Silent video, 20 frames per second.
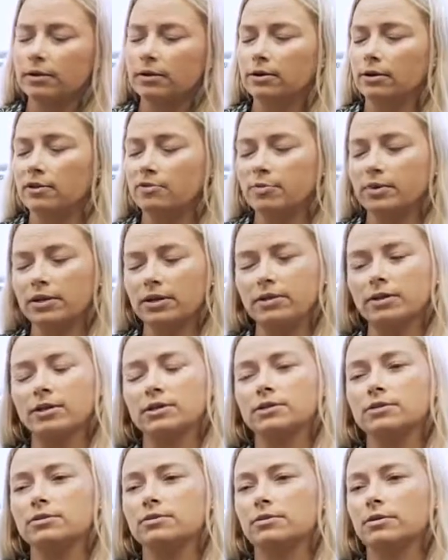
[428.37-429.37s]
you know, I've been in
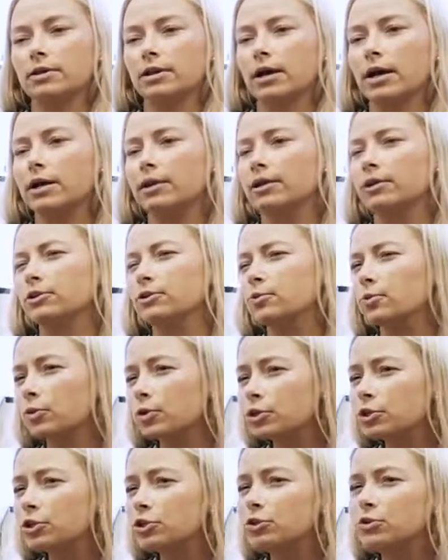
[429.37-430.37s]
these like high-heeled
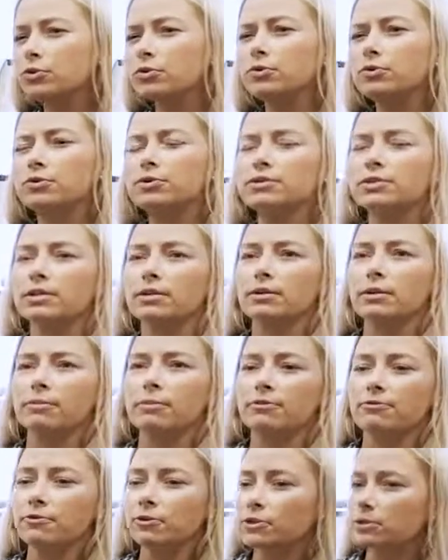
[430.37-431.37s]
work shoes, and like
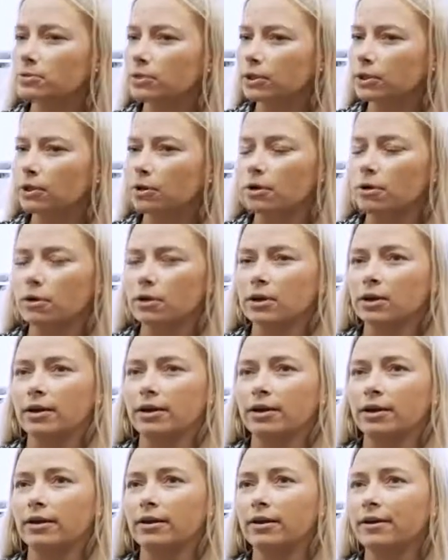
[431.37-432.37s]
my foot's really
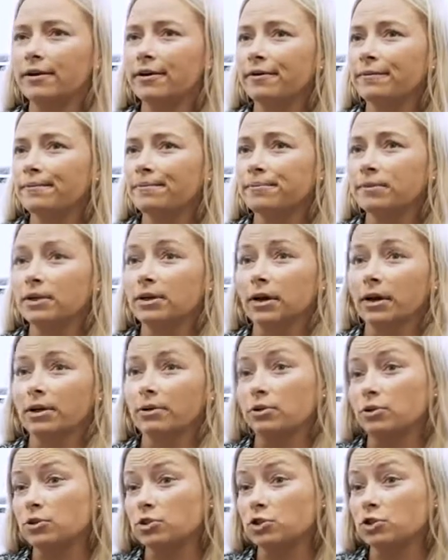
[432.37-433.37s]
hurting, and you know, I
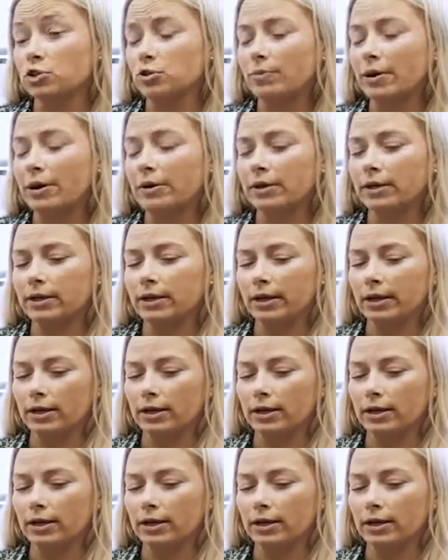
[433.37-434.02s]
don't know what to do about it.